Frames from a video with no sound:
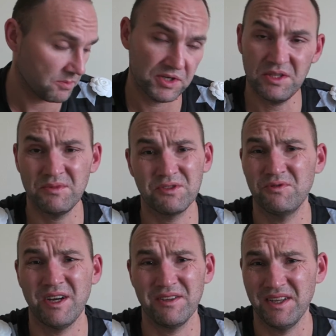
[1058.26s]
pretty much
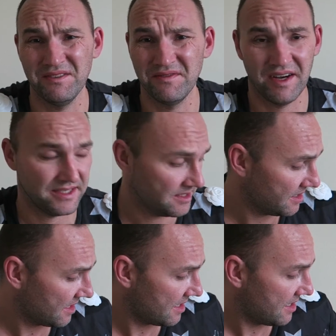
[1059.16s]
without any fuss.
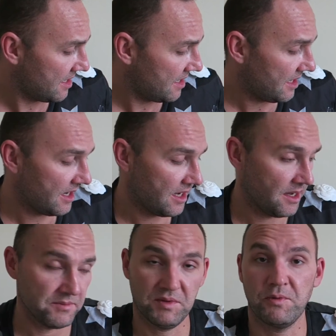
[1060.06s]

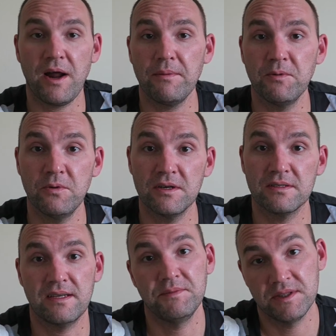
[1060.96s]
The problem
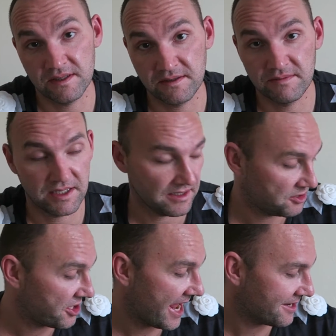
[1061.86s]
was, I mean,
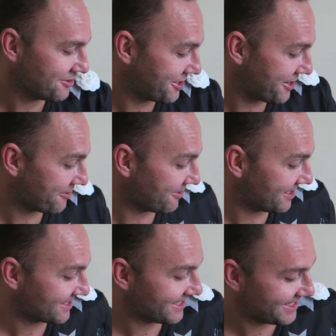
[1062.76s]
the challenge here
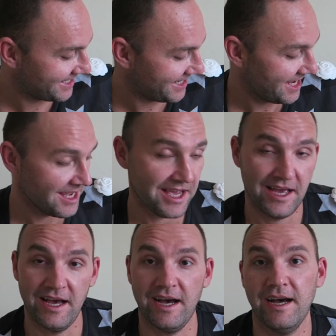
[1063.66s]
was that
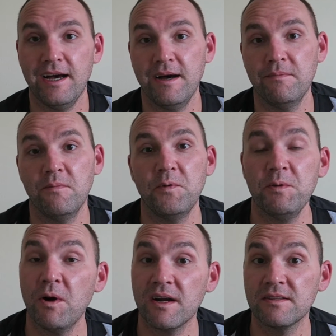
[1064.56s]

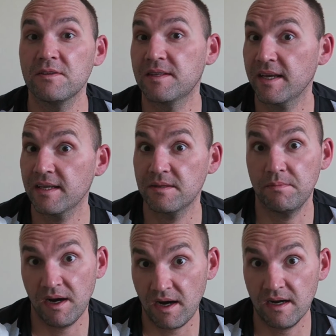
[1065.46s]
we wanted to take the
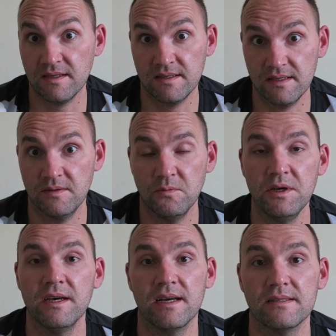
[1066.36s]
box
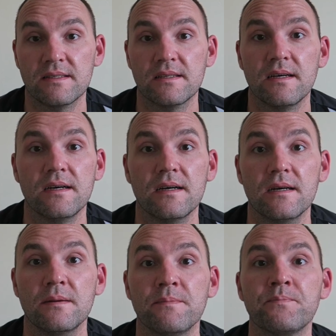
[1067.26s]
with us,
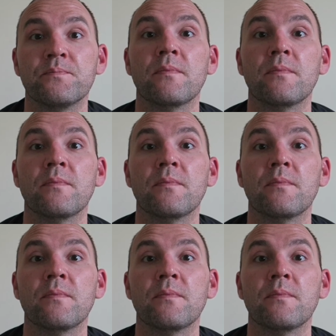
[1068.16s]
and